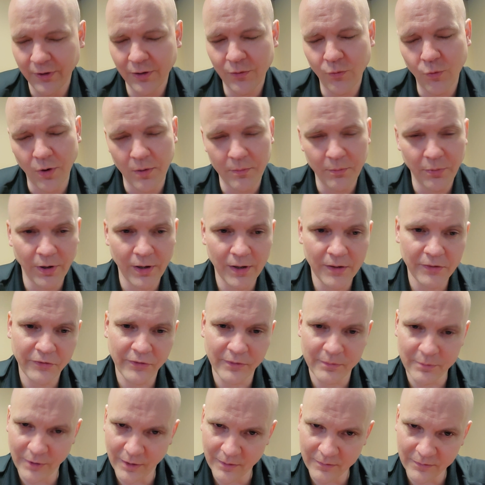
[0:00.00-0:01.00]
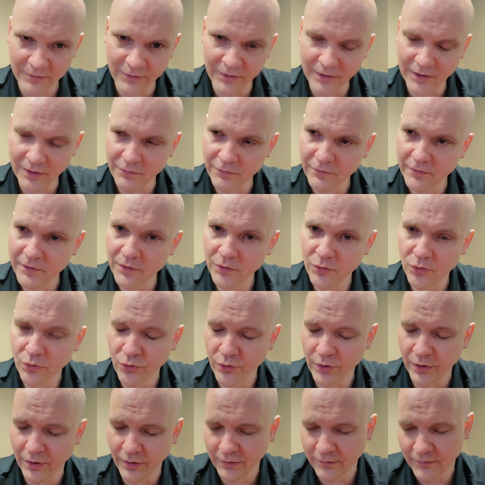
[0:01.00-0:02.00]
I'll take one breath, sometimes I'll take a
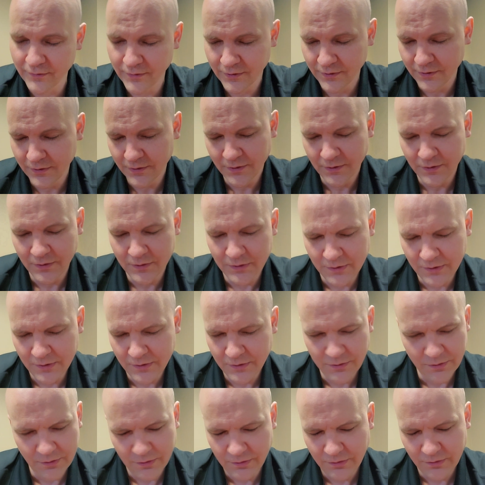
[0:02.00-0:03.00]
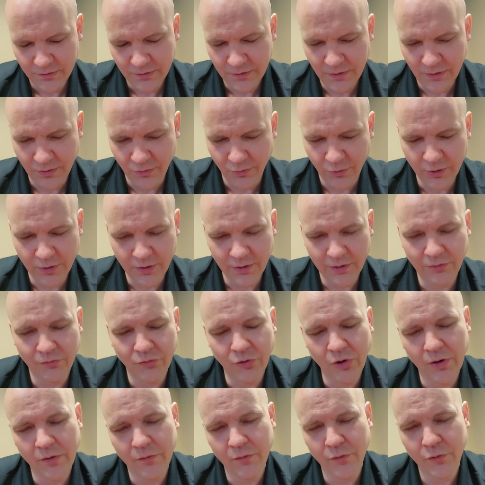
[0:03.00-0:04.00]
few, and
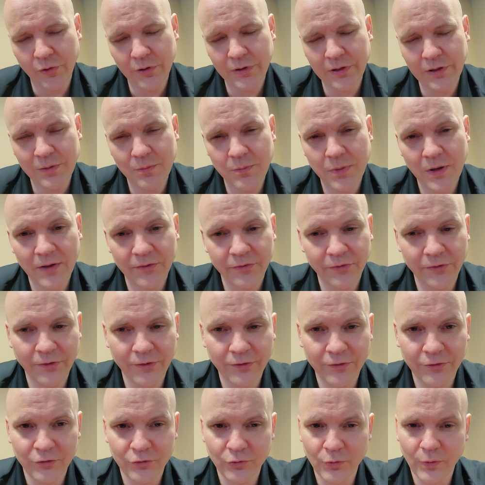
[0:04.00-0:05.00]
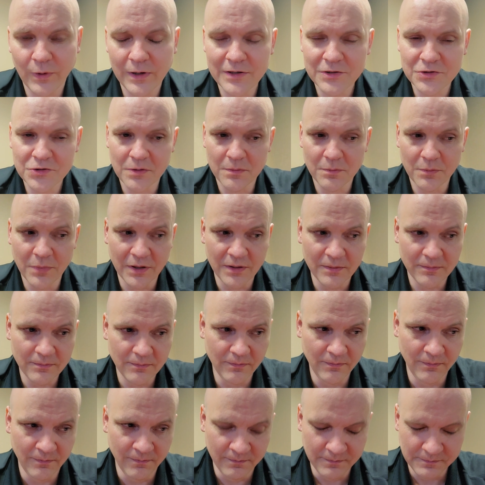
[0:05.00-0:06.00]
it really depends on the situation. But
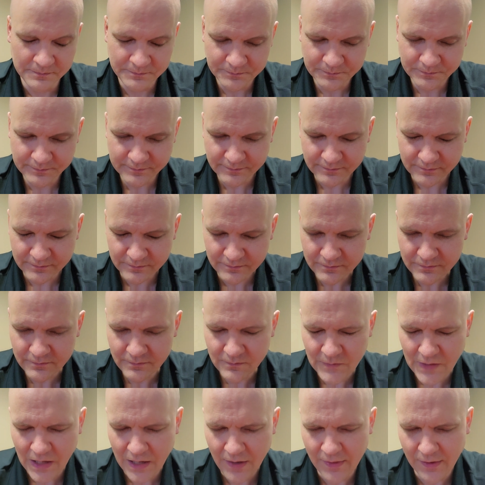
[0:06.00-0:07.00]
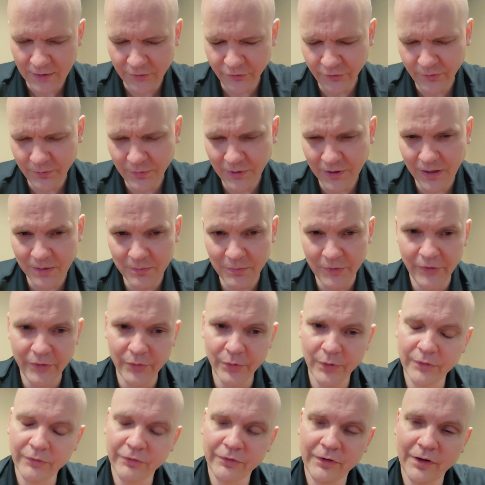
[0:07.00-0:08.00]
that's something I've been
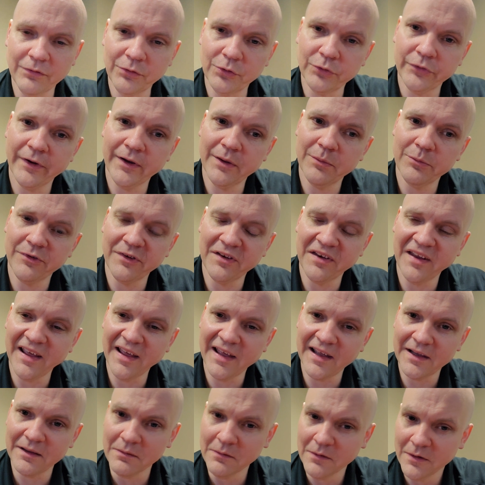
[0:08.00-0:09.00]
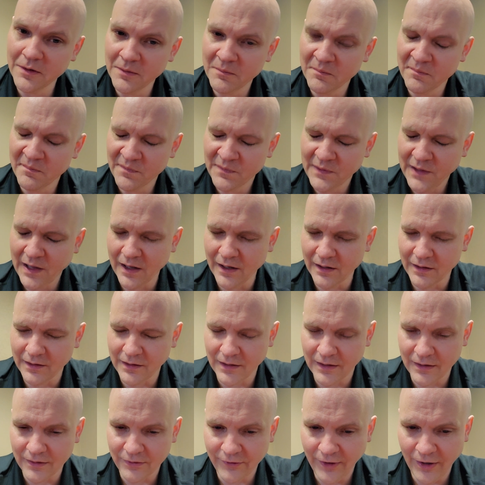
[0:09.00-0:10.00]
doing several times a day,
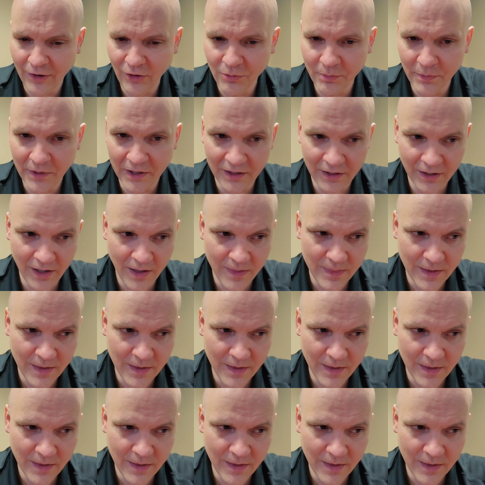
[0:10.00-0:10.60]
and it's helping.